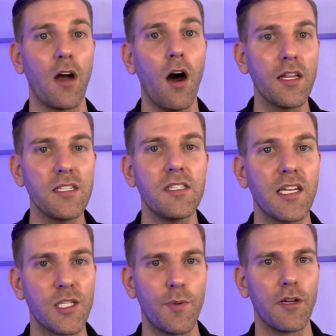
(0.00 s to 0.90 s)
Honest
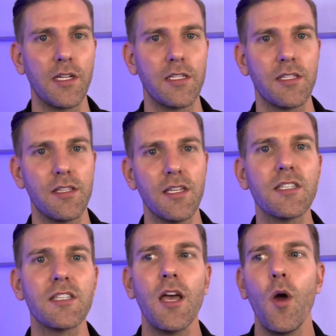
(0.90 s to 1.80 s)
experience
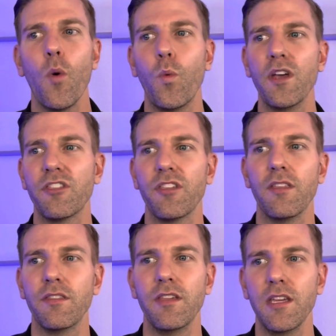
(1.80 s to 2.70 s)
this with
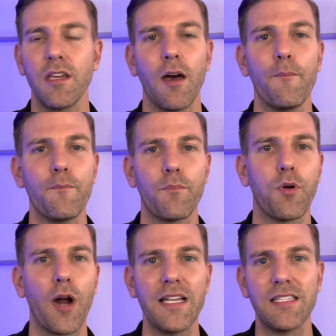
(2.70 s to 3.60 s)
the
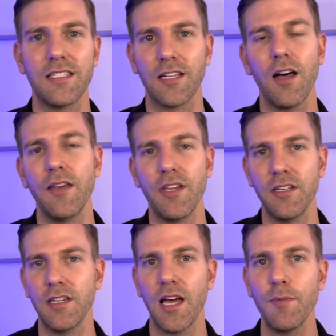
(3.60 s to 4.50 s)
price decline. They did
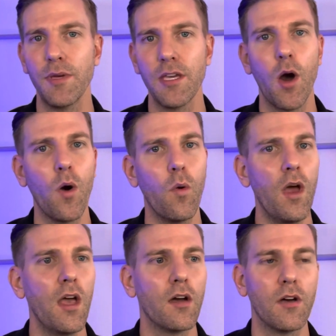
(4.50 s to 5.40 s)
an IPO,
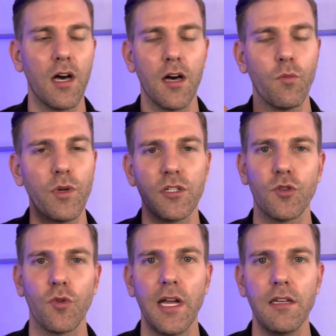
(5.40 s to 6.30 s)
went
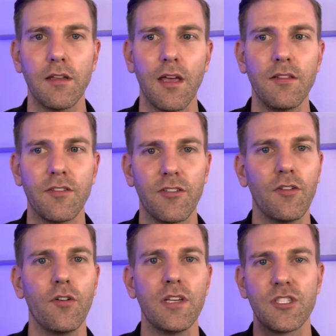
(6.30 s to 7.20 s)
great
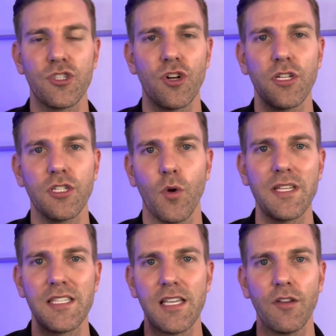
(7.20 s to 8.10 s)
until it started going
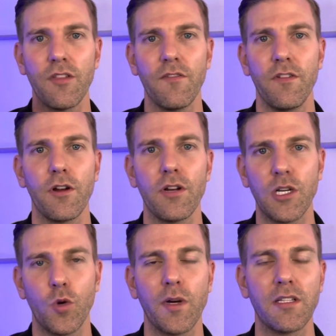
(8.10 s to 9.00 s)
south very
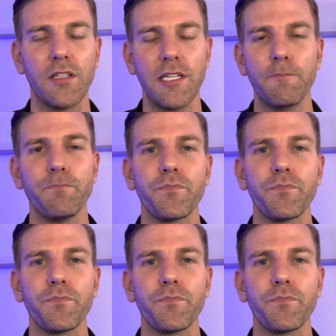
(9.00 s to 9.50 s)
quickly.